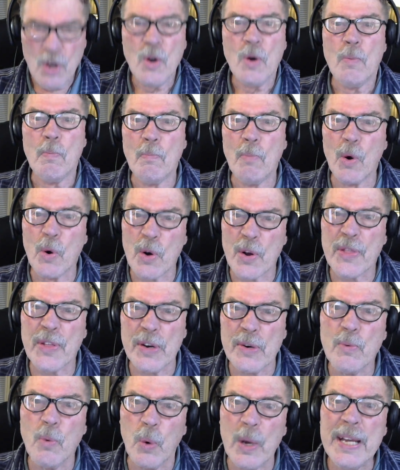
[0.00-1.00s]
more
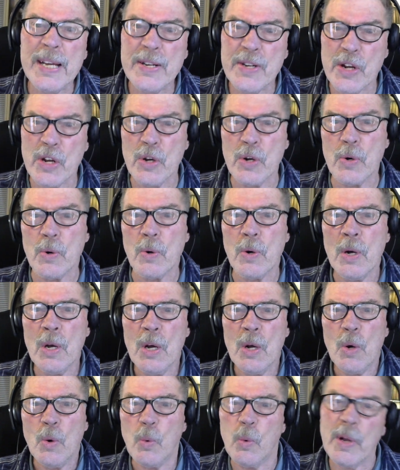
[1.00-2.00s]
than we do.
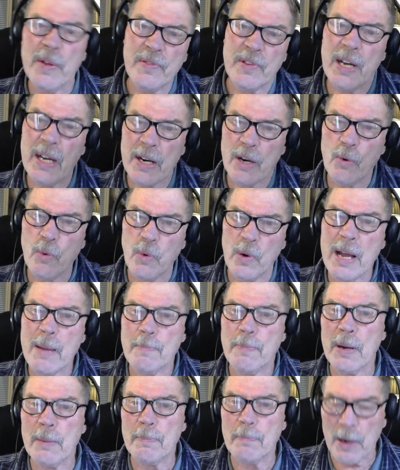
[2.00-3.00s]
We've got to
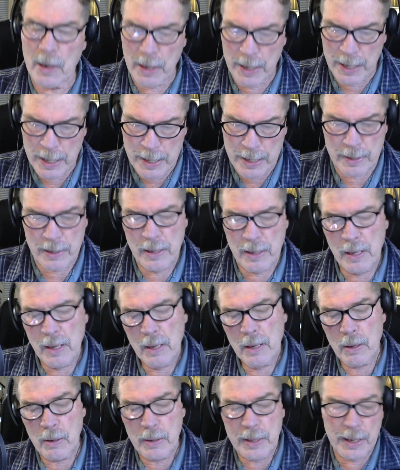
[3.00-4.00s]
ramp up our hate.
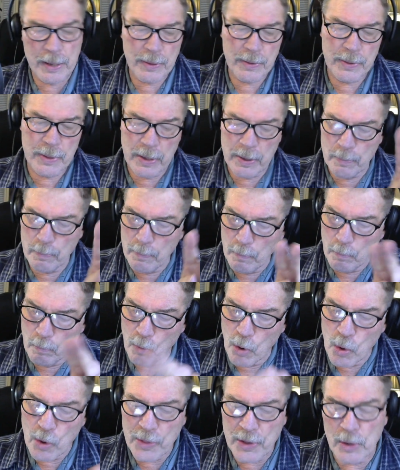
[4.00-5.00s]
Okay, the
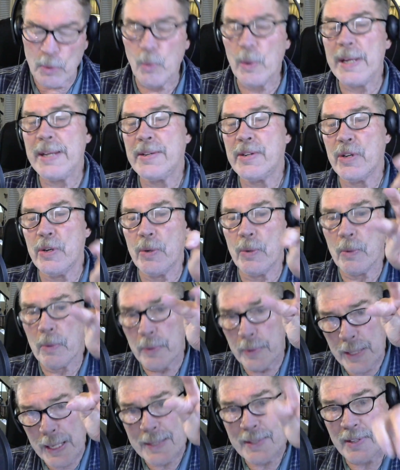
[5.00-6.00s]
more than we do,
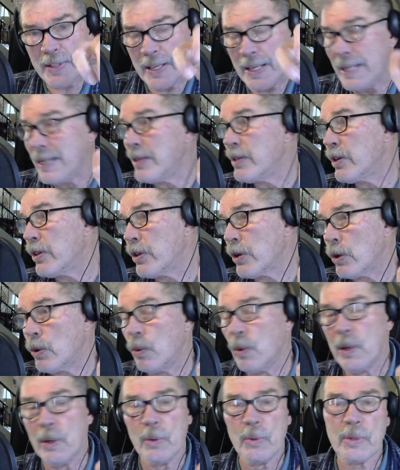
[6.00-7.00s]
that's the end of the
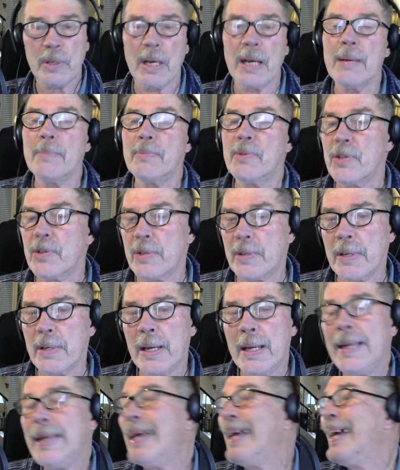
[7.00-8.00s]
quote. I'm just
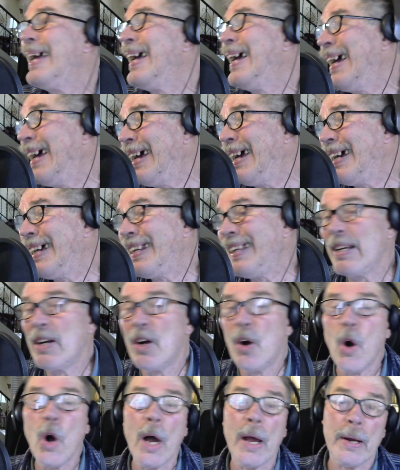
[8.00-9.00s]
adding
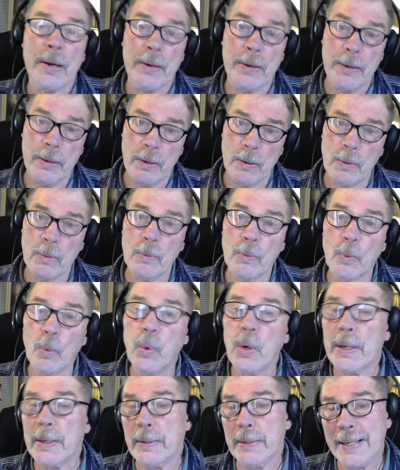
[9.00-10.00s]
on
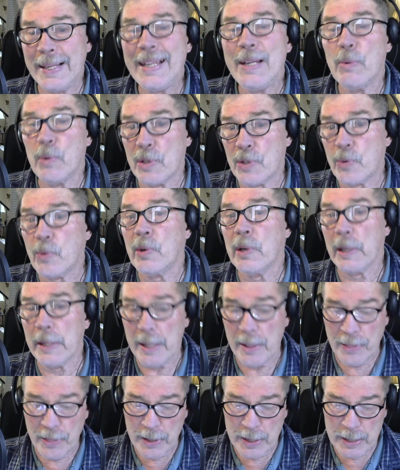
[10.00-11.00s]
what he was really
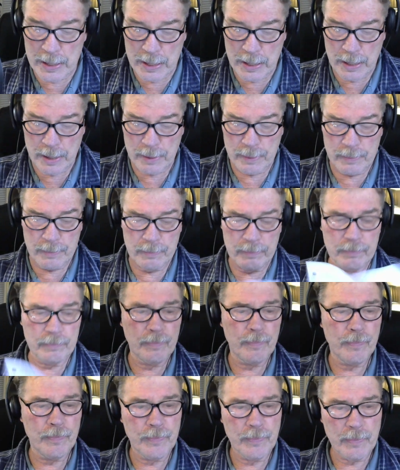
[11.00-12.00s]
thinking.
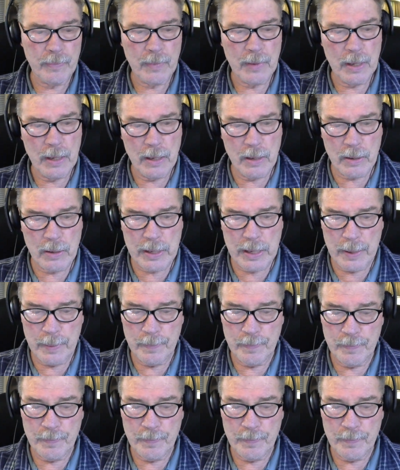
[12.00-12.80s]
Okay.